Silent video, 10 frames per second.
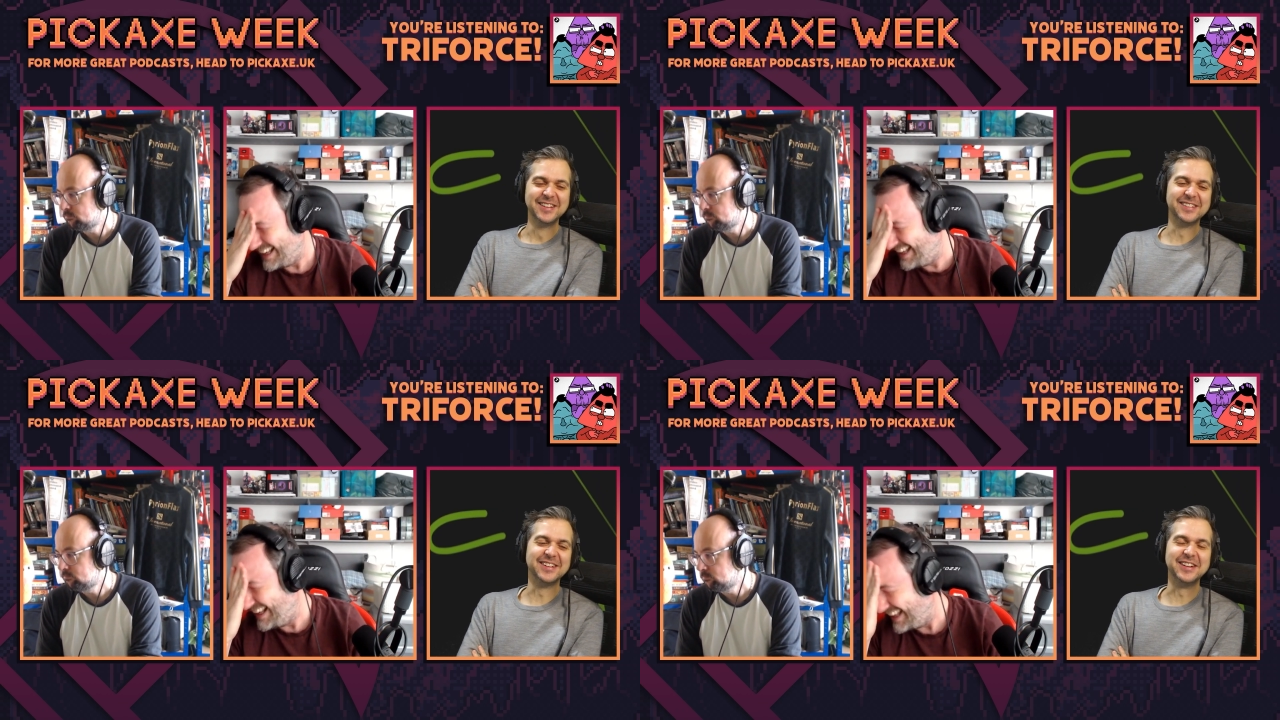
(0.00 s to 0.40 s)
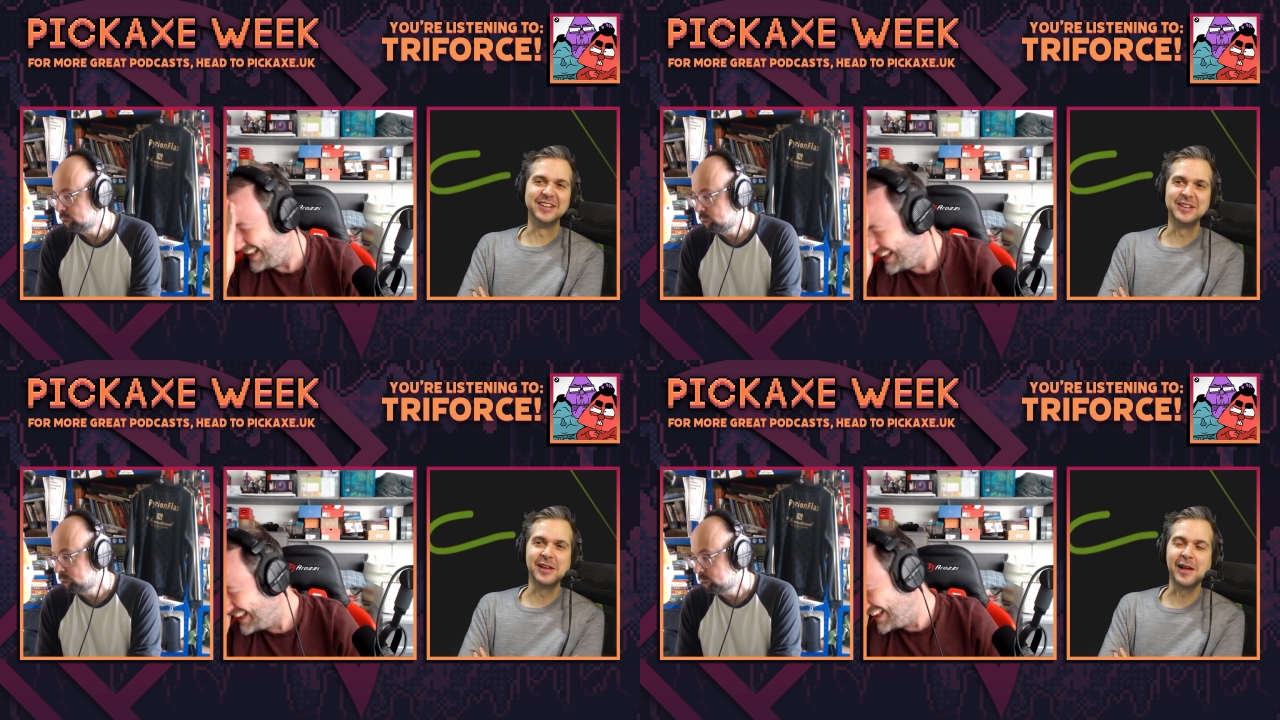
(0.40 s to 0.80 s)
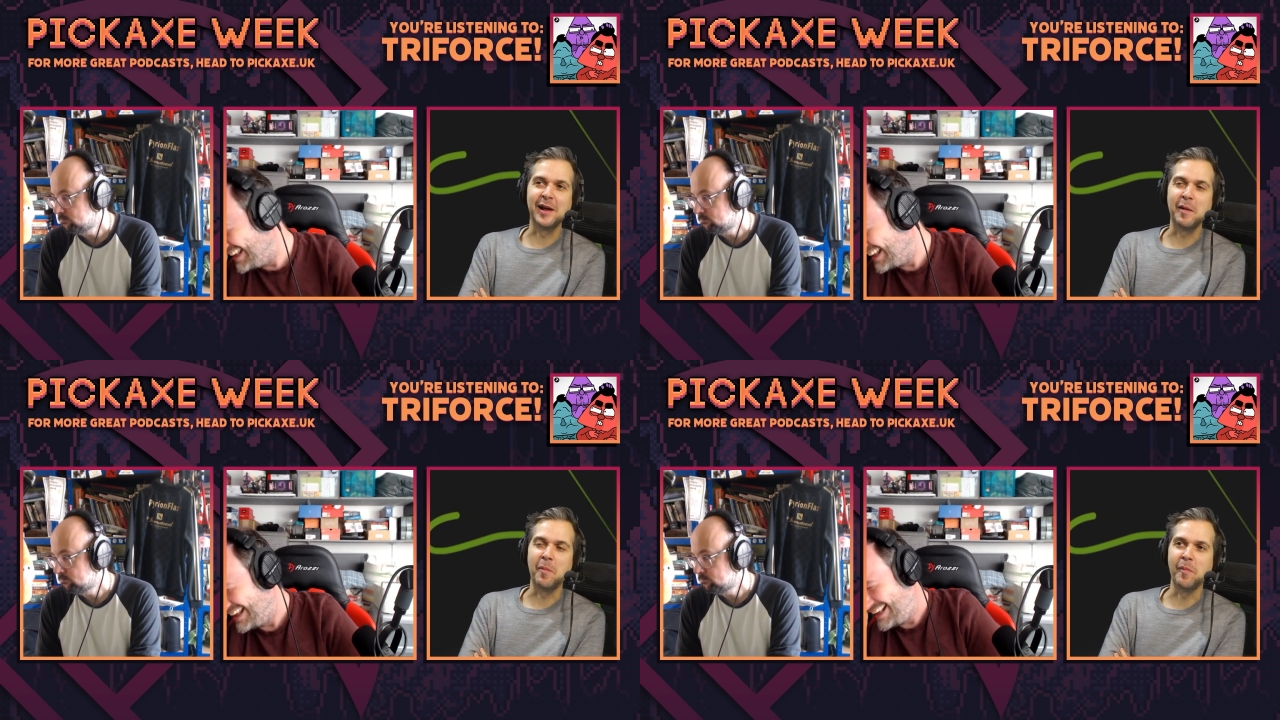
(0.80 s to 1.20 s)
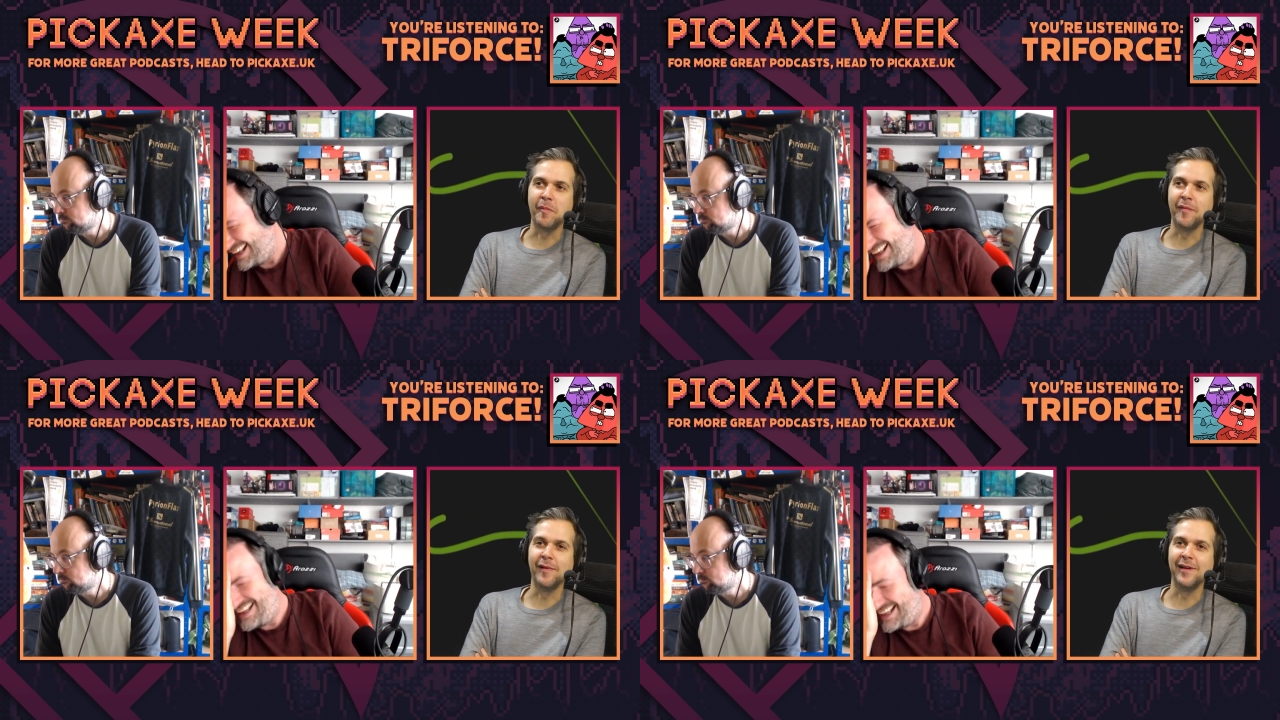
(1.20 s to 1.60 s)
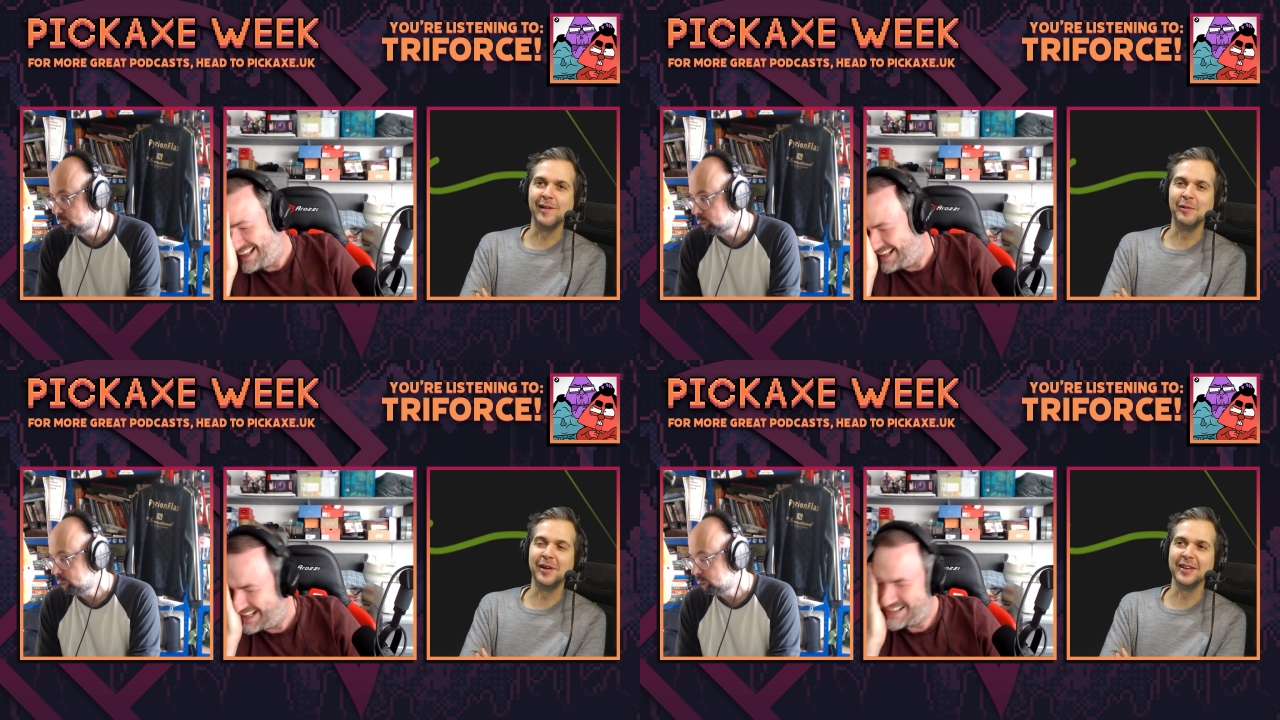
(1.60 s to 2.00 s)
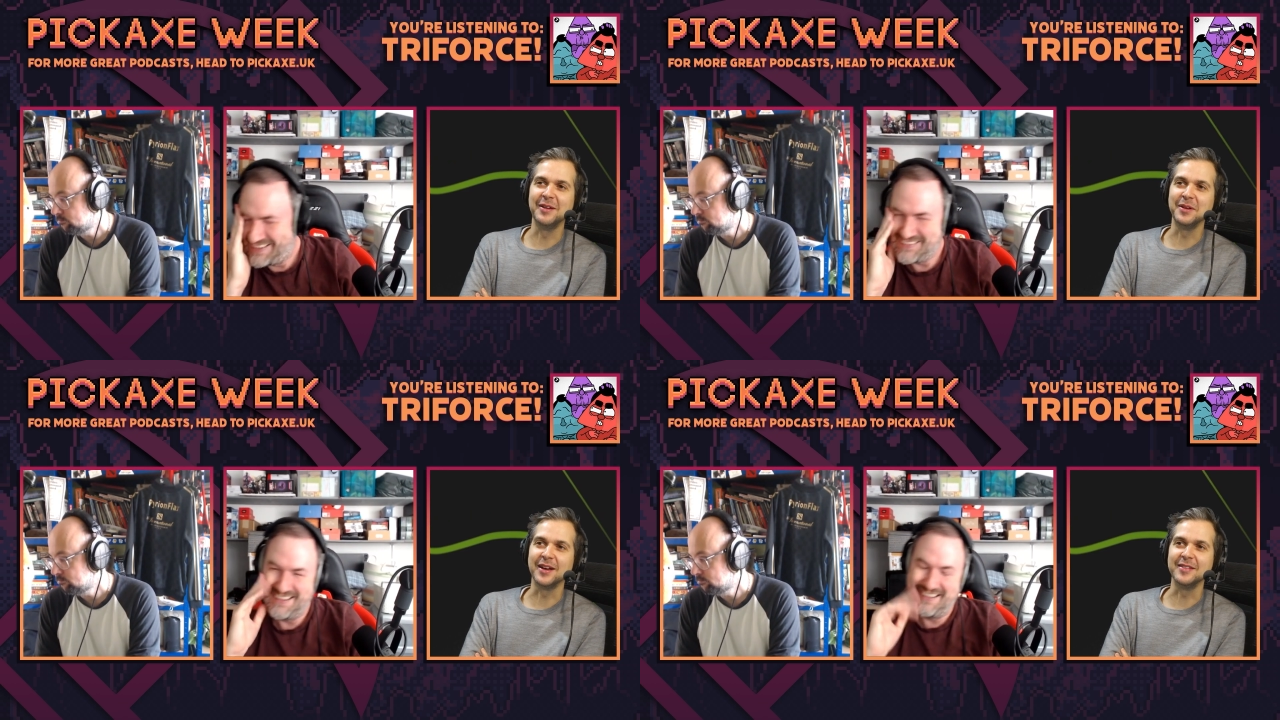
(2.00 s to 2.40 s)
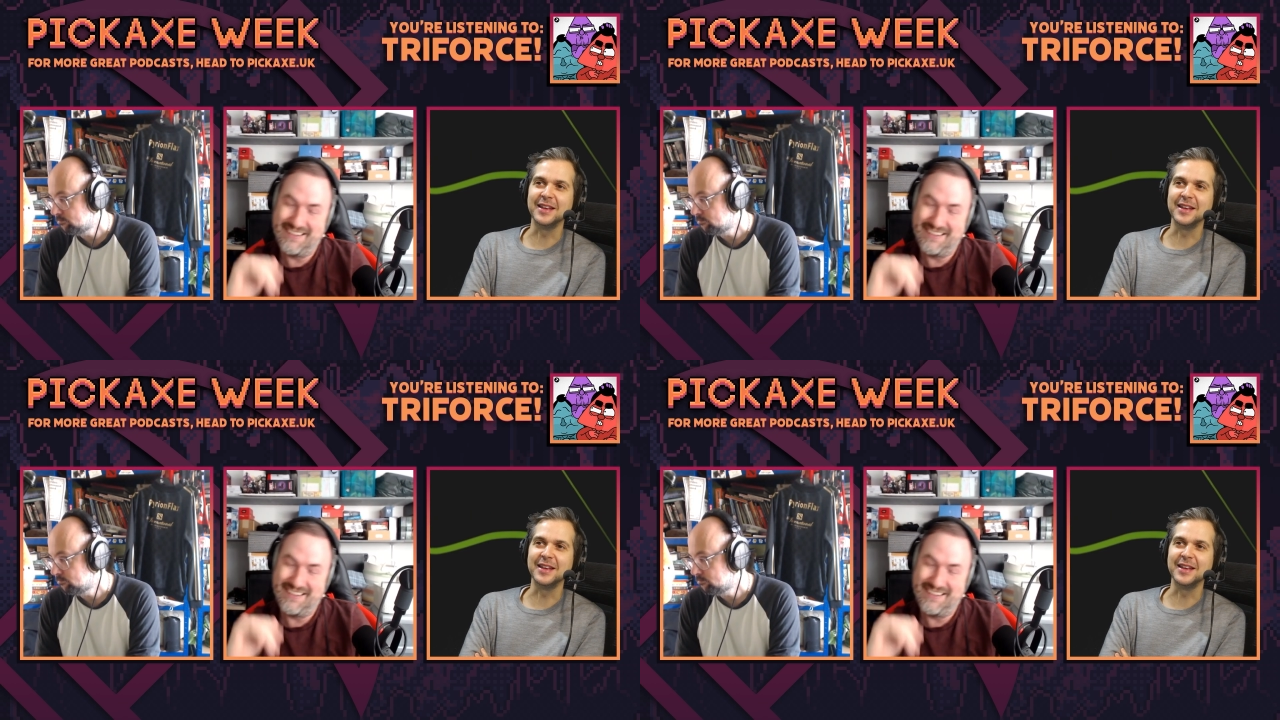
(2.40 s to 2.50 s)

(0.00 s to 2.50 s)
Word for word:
Speaker 1: All right, yeah. Well, there we go.